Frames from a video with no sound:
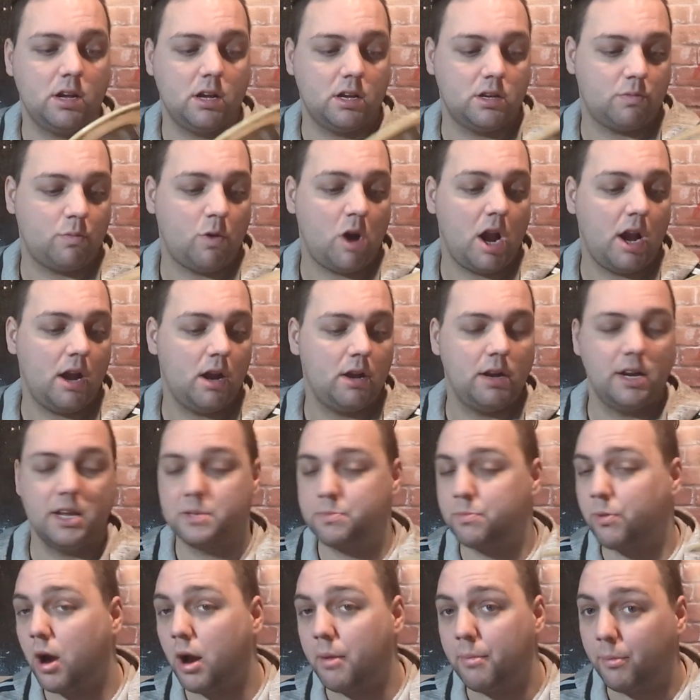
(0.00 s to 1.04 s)
wire is
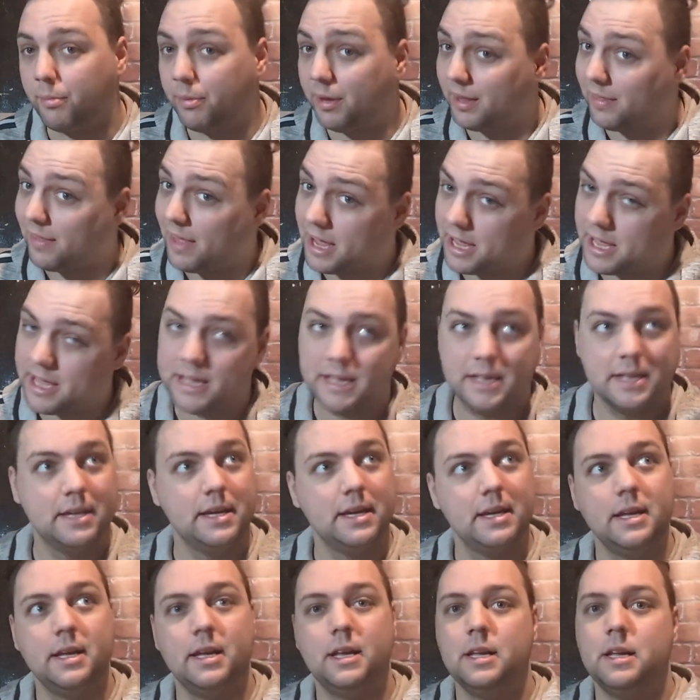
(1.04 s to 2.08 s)
probably like,
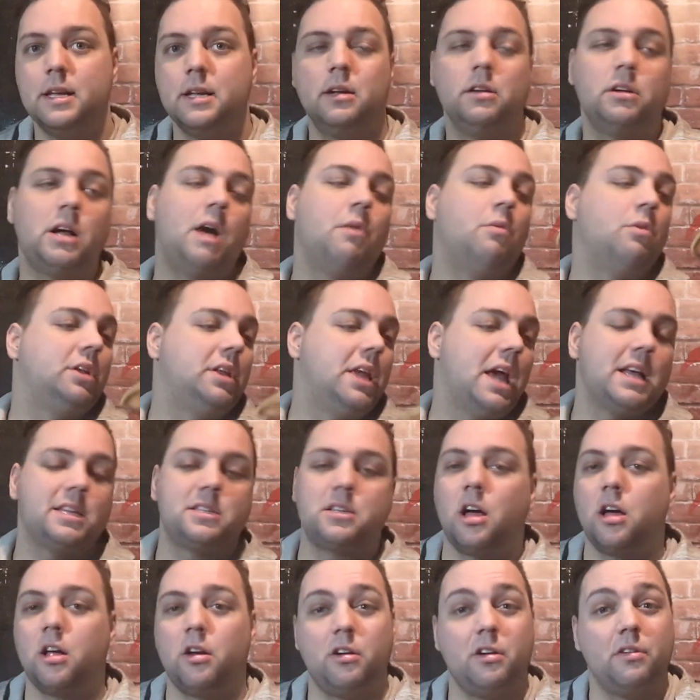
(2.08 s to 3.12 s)
I would guess
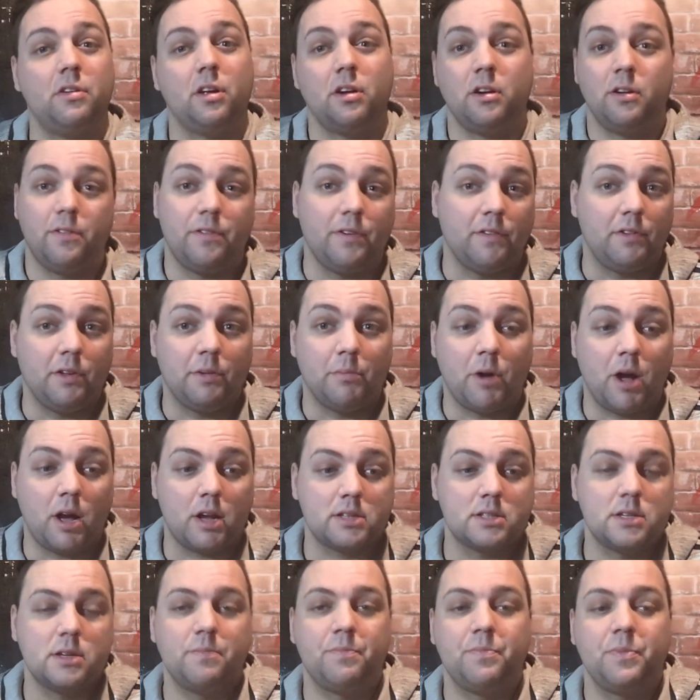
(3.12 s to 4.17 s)
150
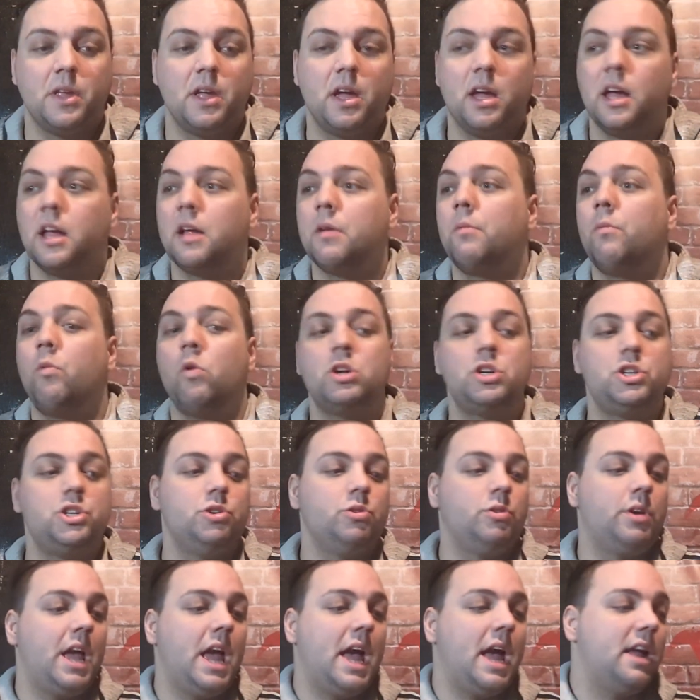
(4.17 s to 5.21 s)
bucks. What
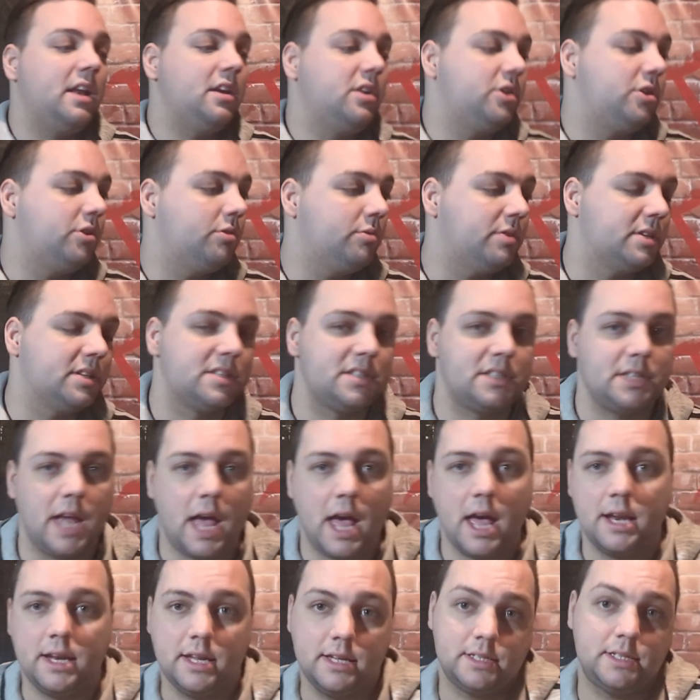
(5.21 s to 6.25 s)
you can do
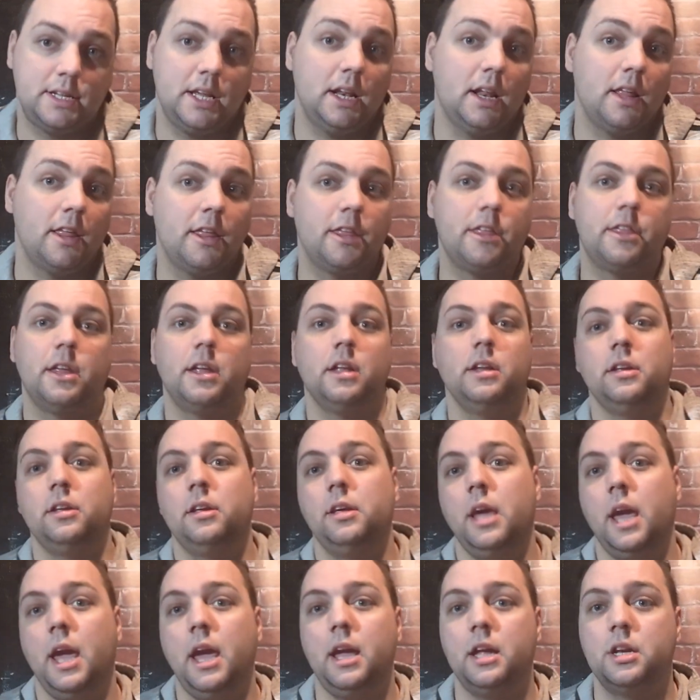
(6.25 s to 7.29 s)
instead is get a thin
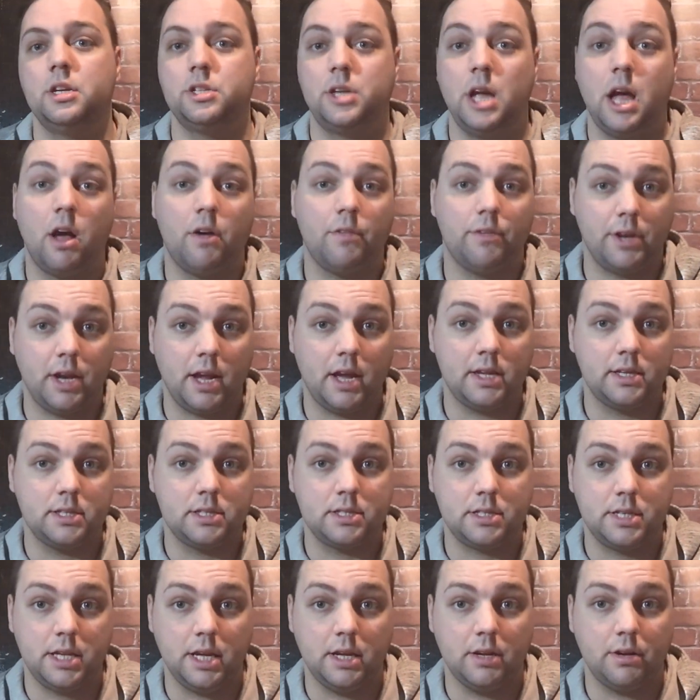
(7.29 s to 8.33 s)
gauge galvanized
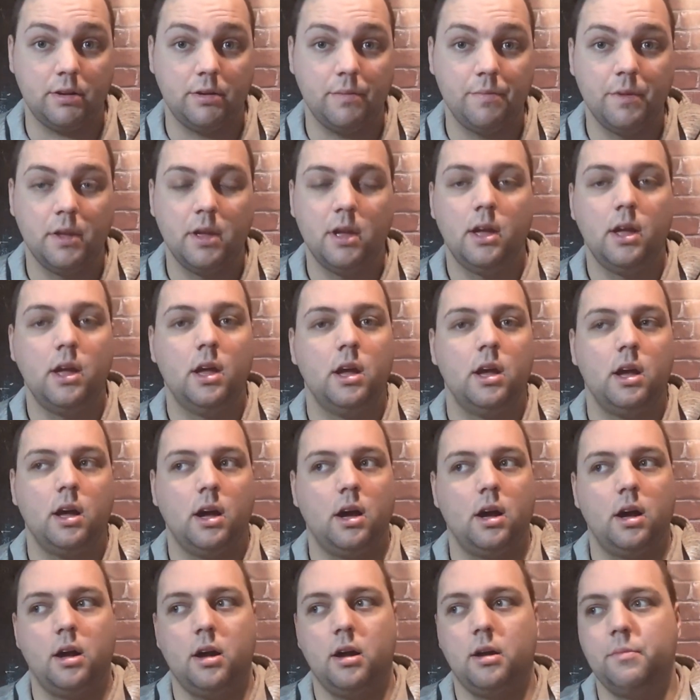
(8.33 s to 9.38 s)
steel.
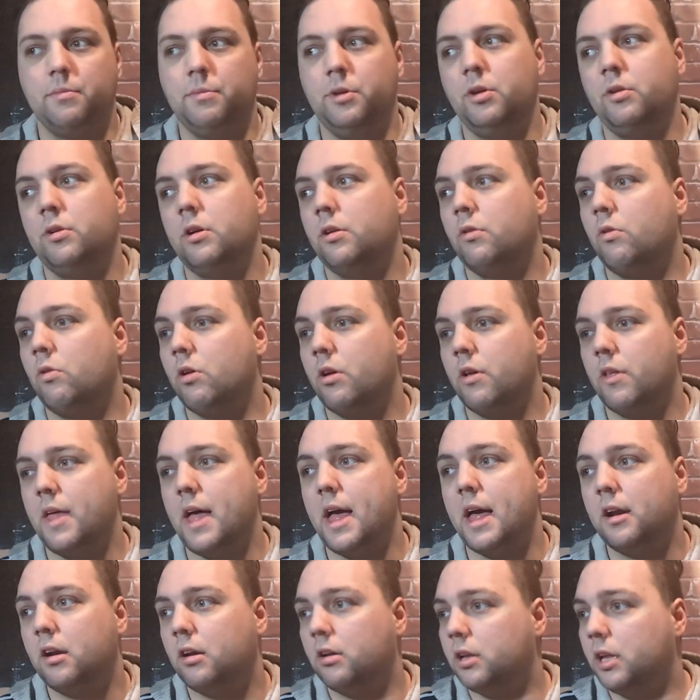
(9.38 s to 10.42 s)
You can order
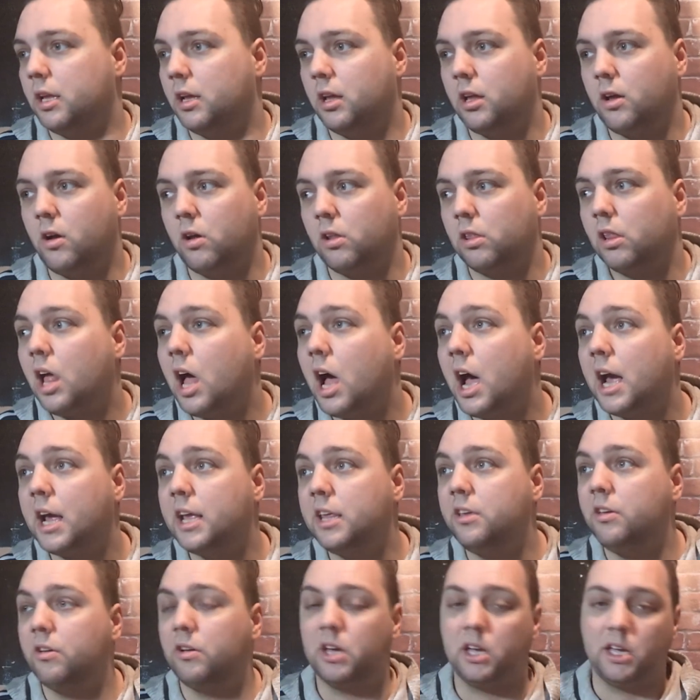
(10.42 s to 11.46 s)
that
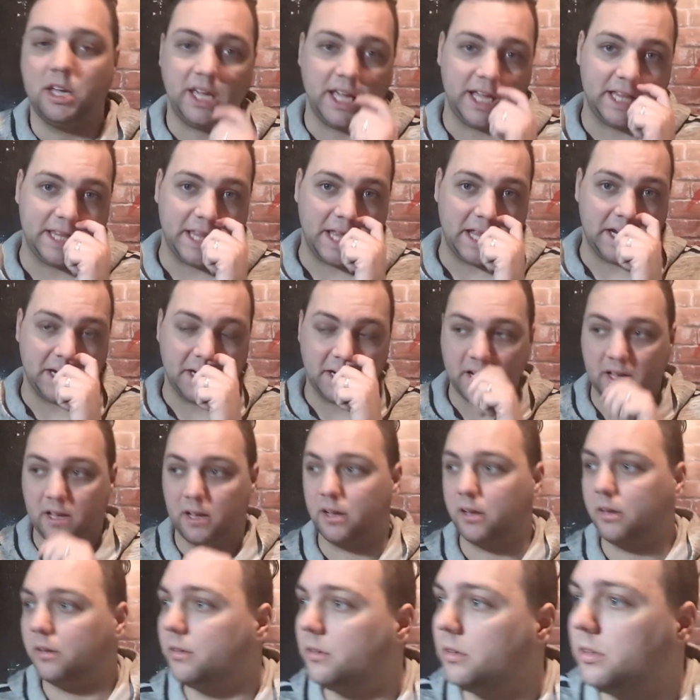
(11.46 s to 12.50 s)
online. You can get that at a